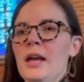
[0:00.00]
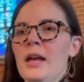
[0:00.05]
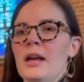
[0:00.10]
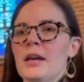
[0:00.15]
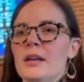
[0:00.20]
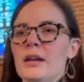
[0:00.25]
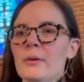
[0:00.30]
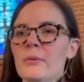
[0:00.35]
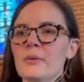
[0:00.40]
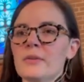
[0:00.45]

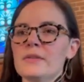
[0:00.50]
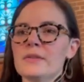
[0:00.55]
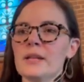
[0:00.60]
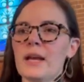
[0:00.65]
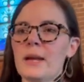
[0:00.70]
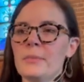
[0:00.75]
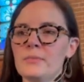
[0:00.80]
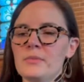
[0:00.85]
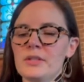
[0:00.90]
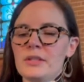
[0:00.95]
and I was
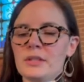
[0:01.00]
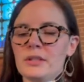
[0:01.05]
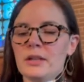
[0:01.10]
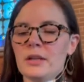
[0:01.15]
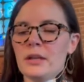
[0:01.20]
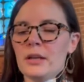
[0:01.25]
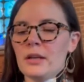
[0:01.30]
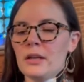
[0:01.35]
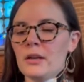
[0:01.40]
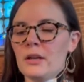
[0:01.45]

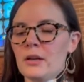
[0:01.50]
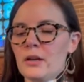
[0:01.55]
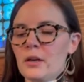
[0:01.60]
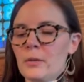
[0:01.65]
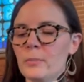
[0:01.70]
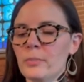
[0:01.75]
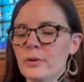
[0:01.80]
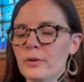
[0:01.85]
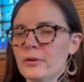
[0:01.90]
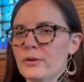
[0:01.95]
emptying a
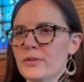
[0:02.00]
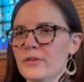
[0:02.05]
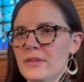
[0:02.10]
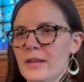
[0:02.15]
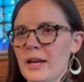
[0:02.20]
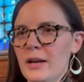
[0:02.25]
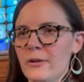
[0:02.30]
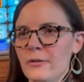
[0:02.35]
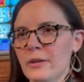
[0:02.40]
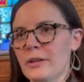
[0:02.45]
purse
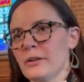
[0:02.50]
out.